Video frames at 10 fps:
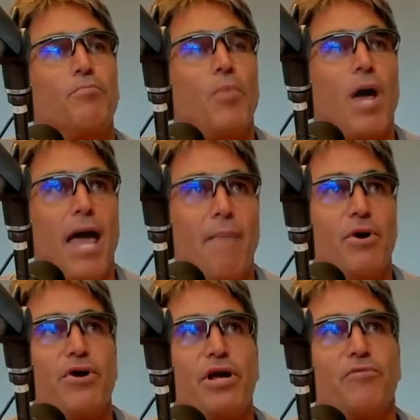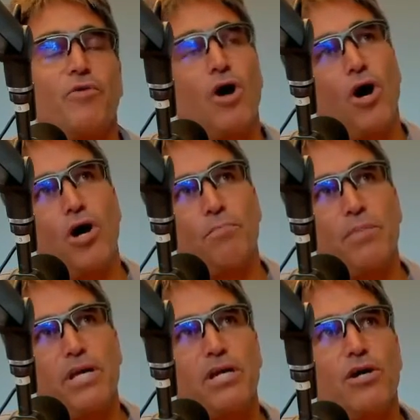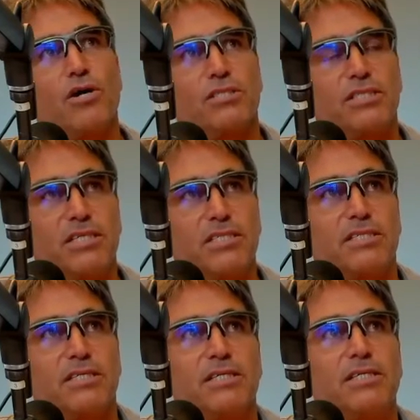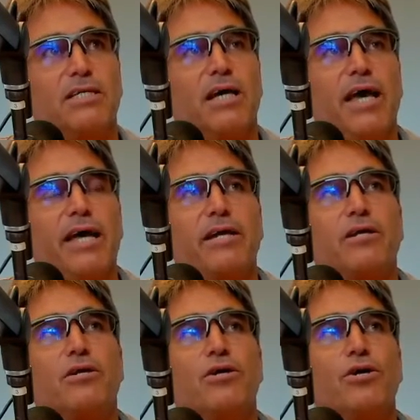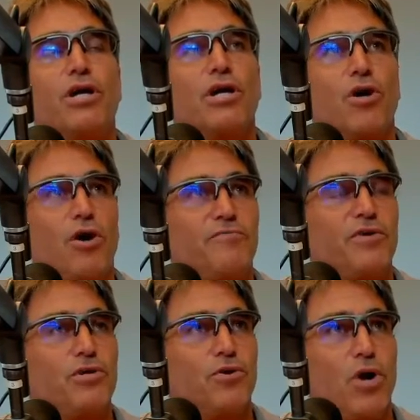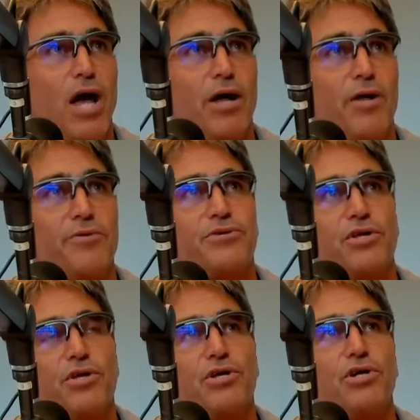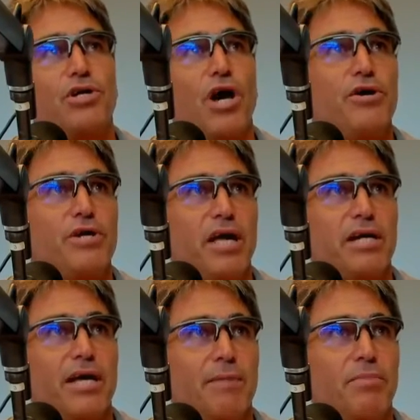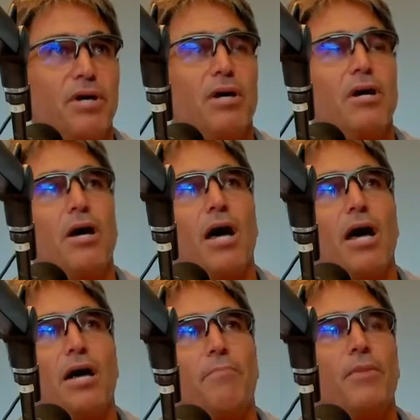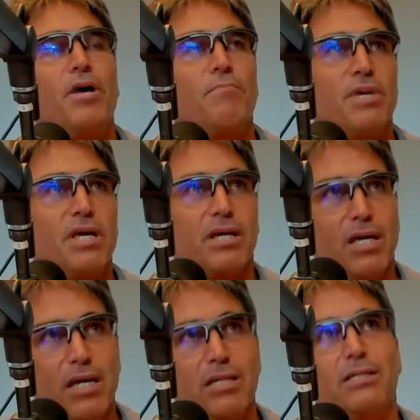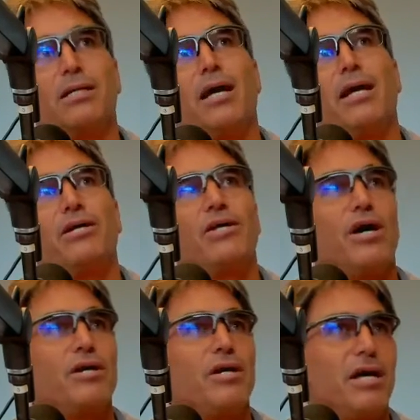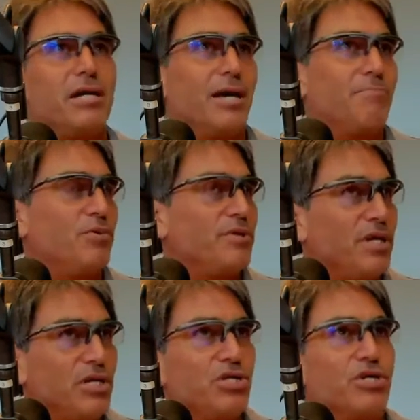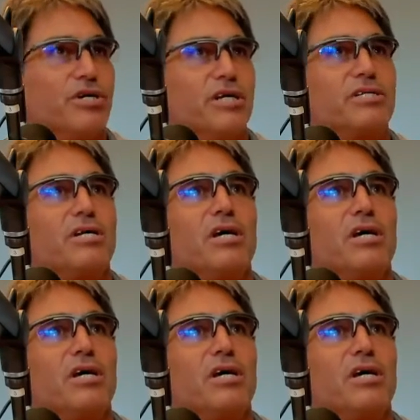hammering on being consistent and looking after your health so that you don't end up being ill and you don't end up with injuries.